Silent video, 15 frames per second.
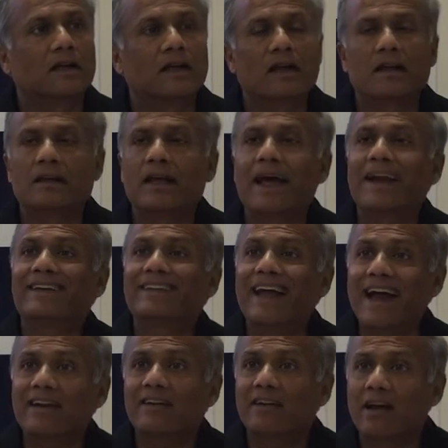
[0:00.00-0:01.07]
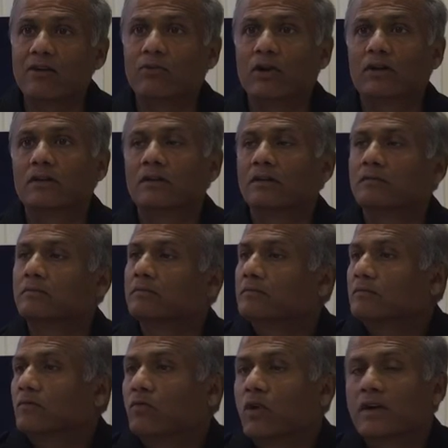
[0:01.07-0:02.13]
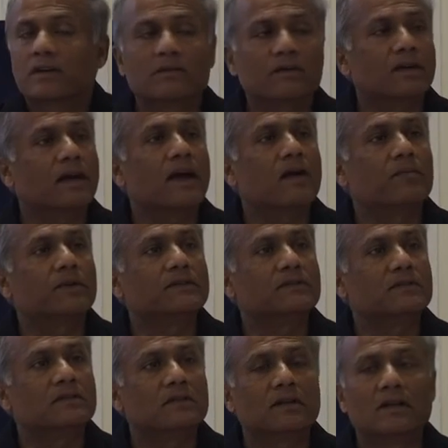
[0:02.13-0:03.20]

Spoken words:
And at that level, whatever happens,